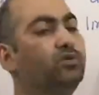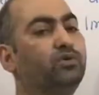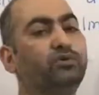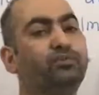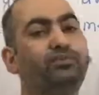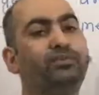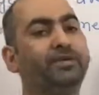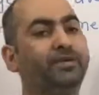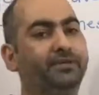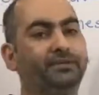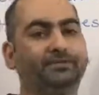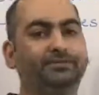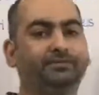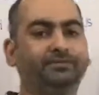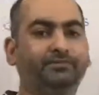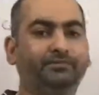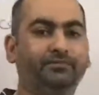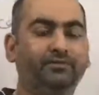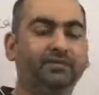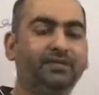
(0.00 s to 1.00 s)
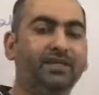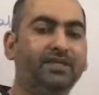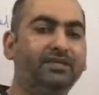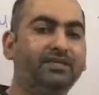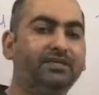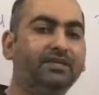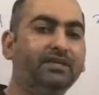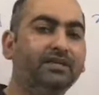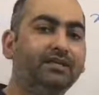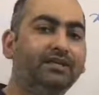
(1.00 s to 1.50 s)
to b. That is
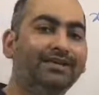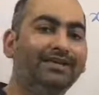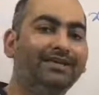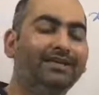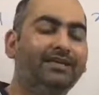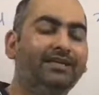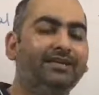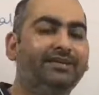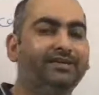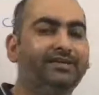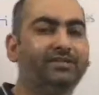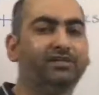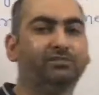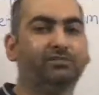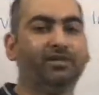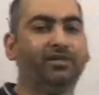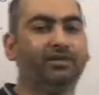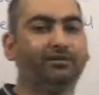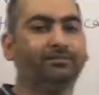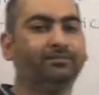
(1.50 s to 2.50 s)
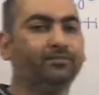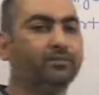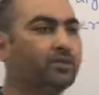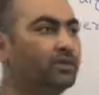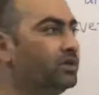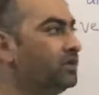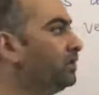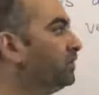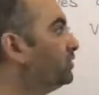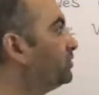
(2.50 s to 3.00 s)
the integration meaning.
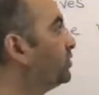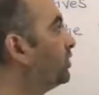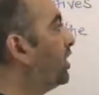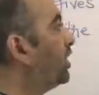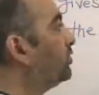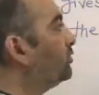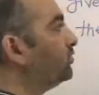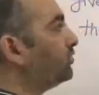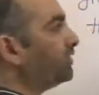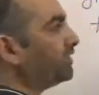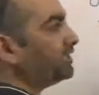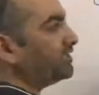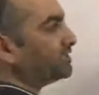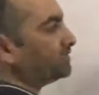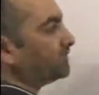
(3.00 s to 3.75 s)
So how to write this